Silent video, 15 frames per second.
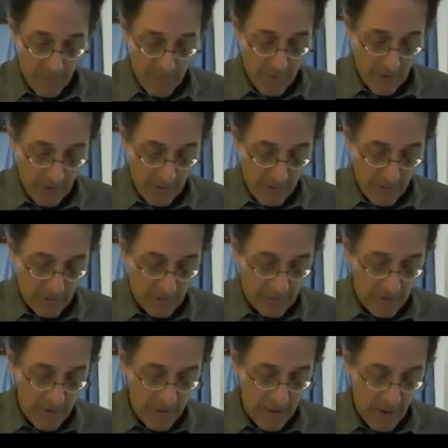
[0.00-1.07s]
that the
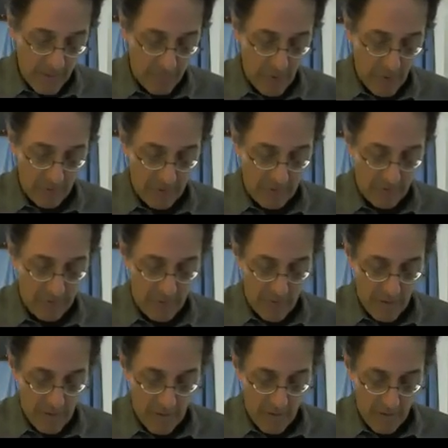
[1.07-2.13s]
z component
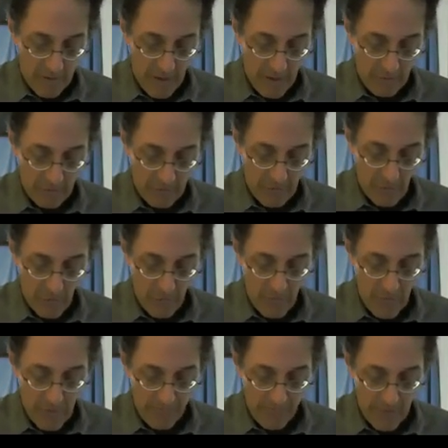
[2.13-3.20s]
can
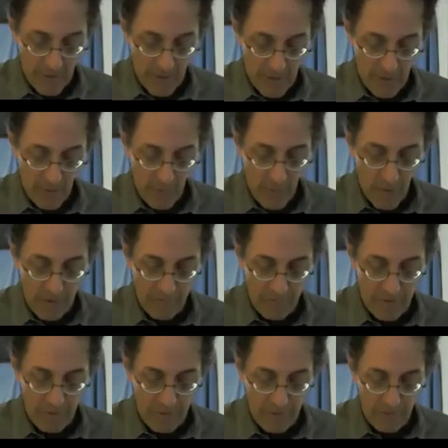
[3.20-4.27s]
assume one of
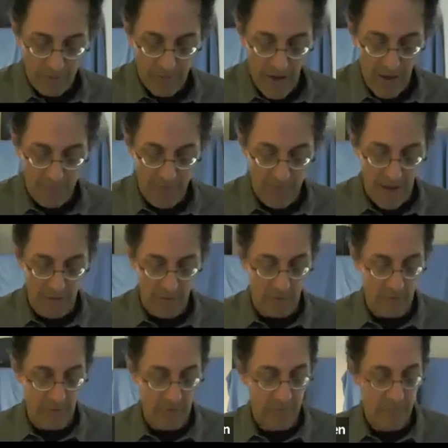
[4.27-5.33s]
these 5
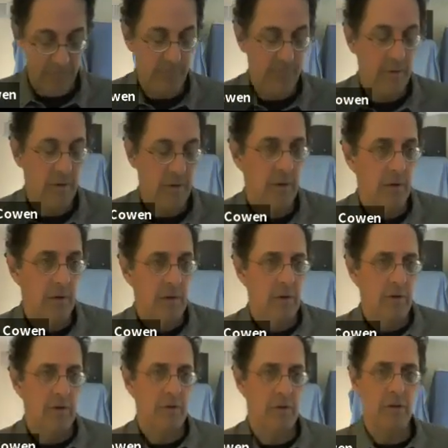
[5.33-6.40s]
values.
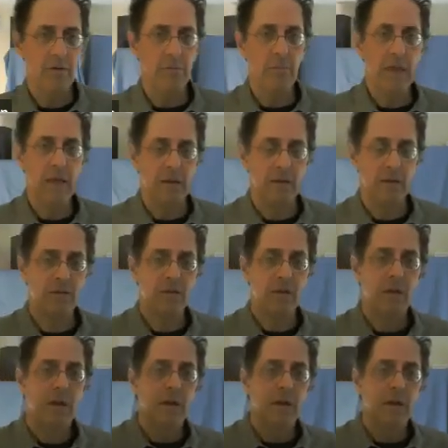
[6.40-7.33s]
So this means